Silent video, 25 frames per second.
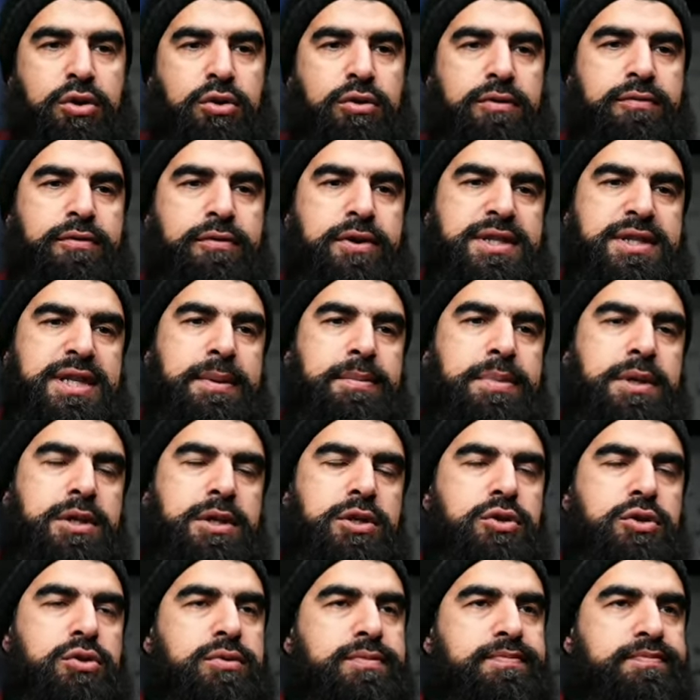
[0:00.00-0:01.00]
Or for example,
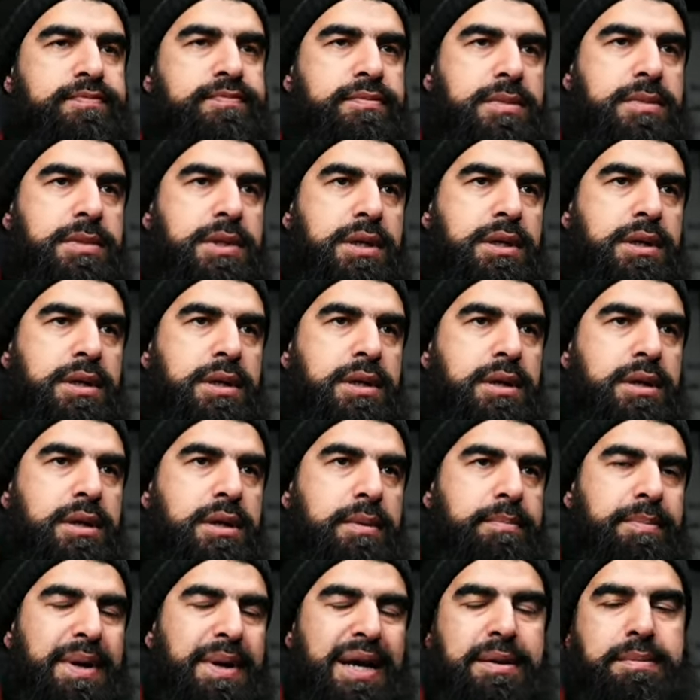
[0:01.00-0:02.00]
you
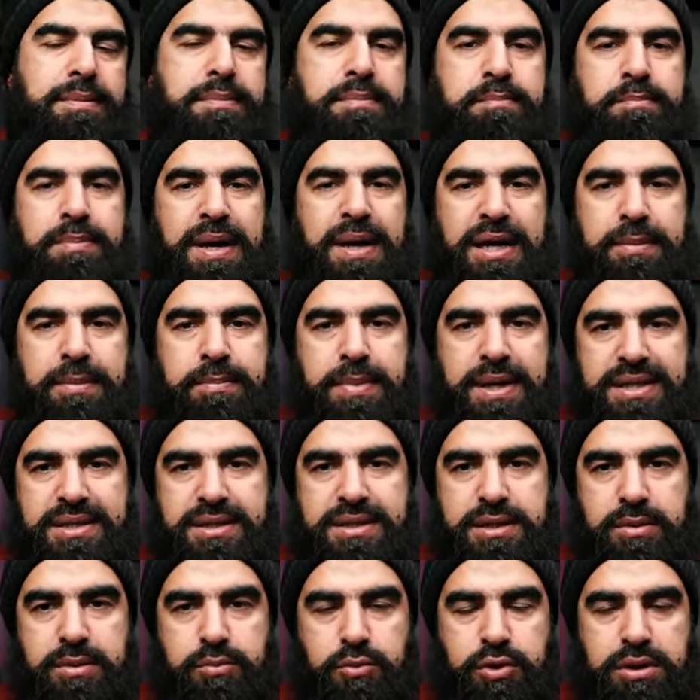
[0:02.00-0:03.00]
uh, back backbite
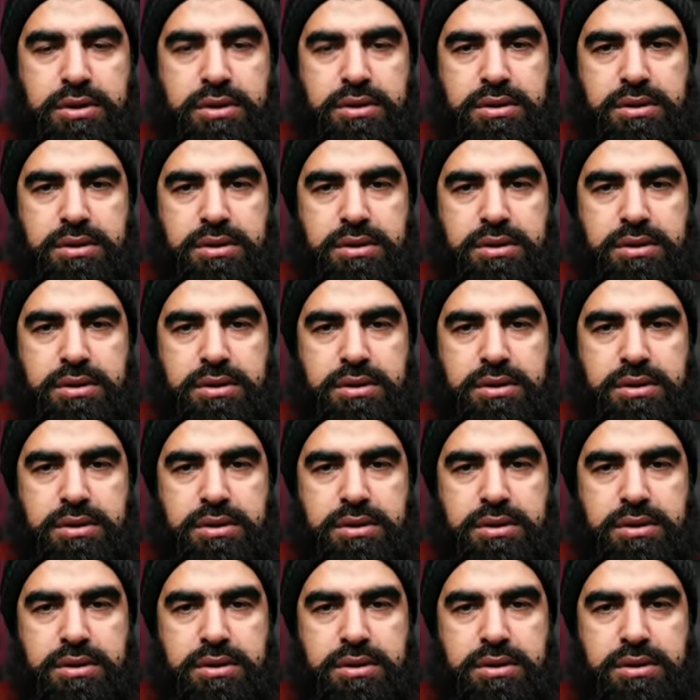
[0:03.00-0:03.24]
someone.